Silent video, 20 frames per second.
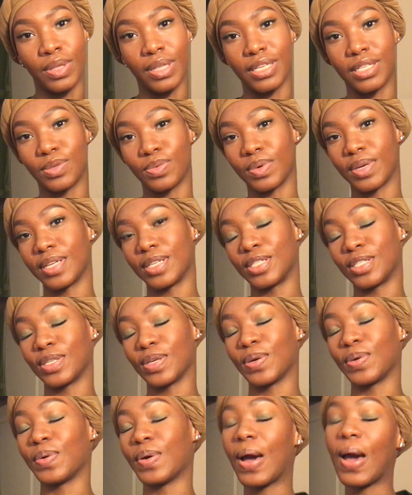this one.
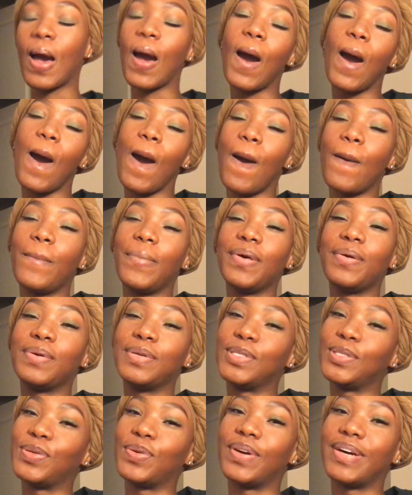So hope you
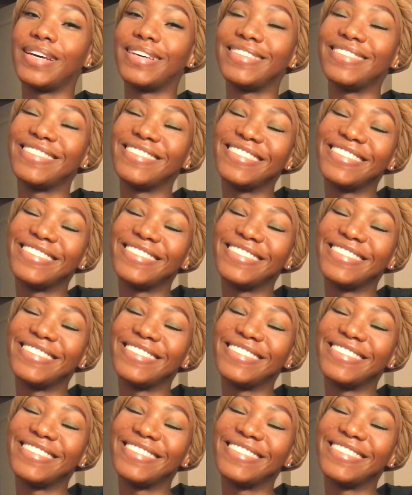enjoy.